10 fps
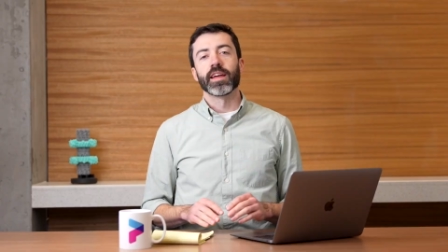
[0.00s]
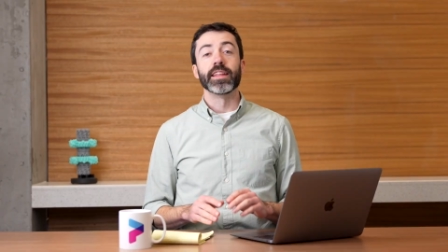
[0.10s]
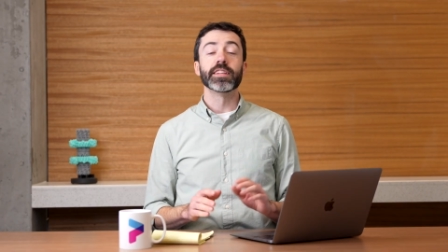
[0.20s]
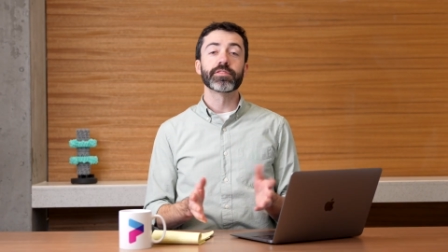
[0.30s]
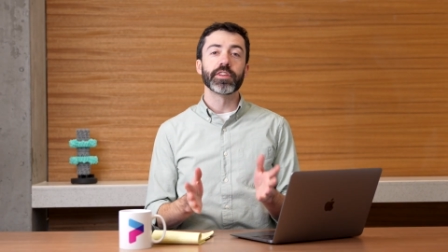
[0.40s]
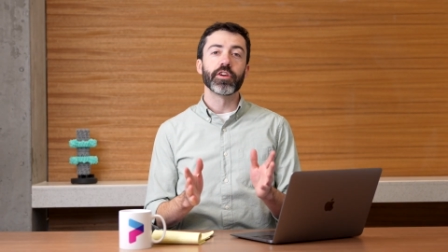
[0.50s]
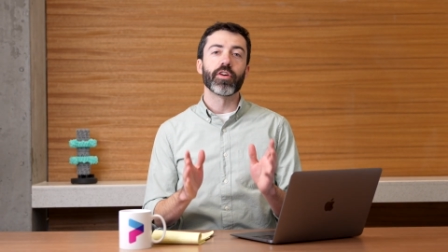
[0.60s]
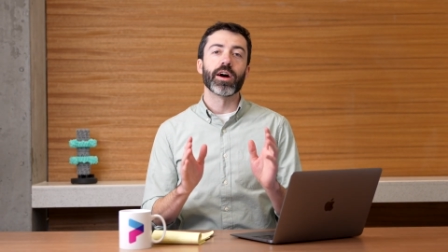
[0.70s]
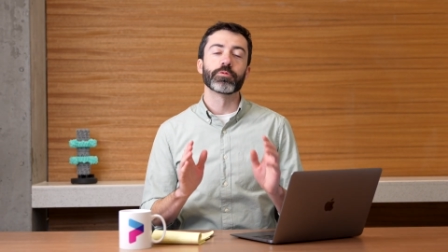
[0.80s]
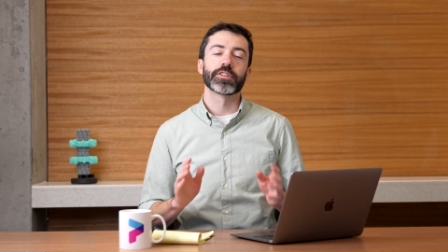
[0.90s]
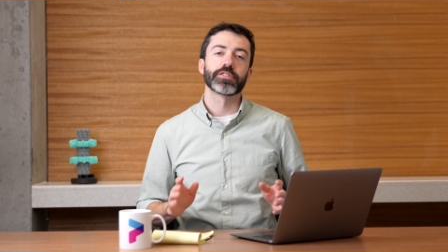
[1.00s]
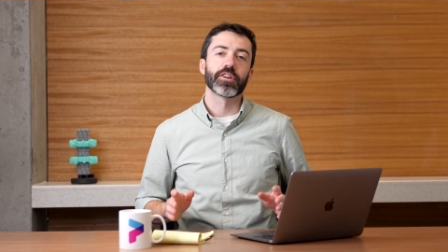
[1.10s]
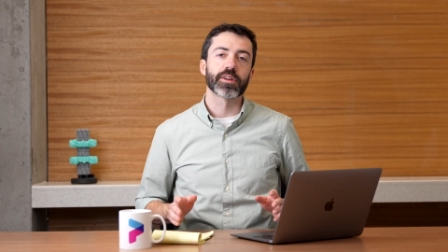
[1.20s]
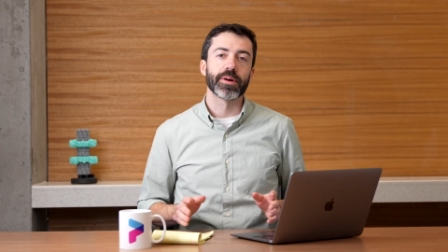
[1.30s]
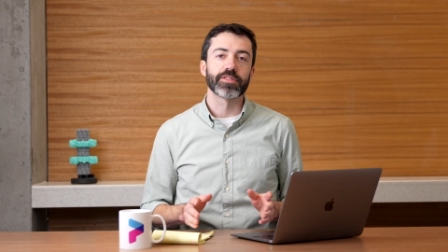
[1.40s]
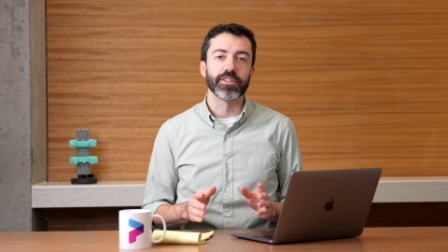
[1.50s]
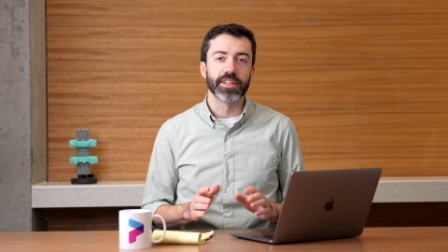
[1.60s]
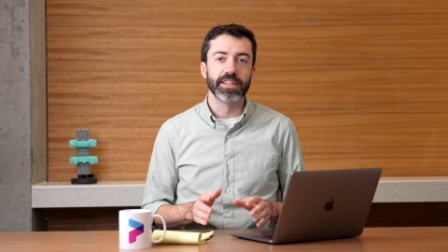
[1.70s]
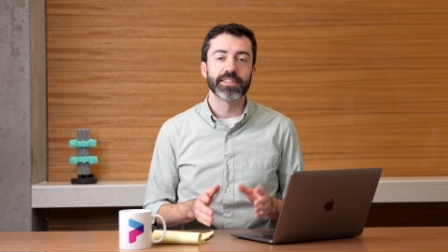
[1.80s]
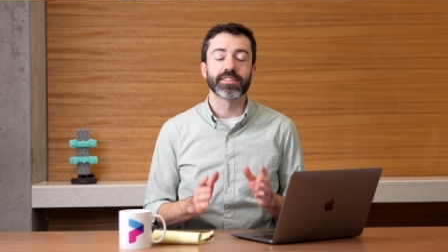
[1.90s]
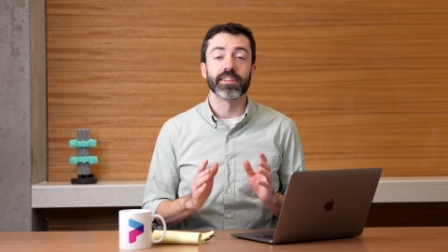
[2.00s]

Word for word: In this video, I want to talk about the latest